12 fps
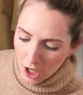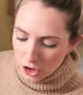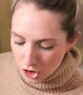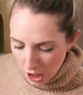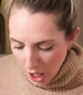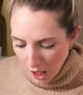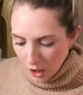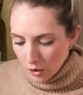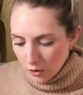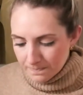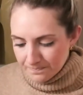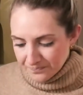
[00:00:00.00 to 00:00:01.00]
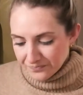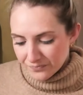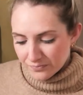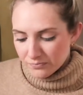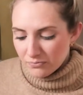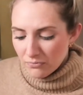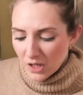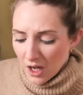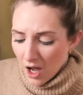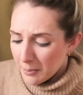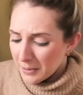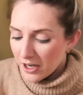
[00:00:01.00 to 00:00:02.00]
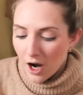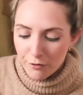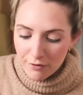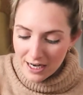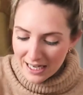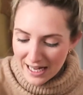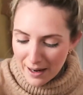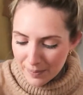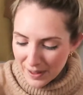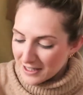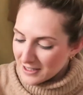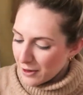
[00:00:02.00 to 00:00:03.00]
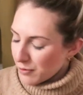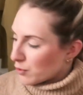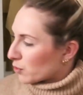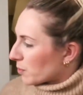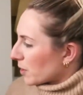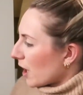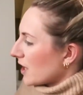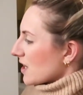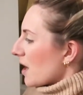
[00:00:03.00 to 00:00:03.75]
So I mean, I really am blitzing through them, guys.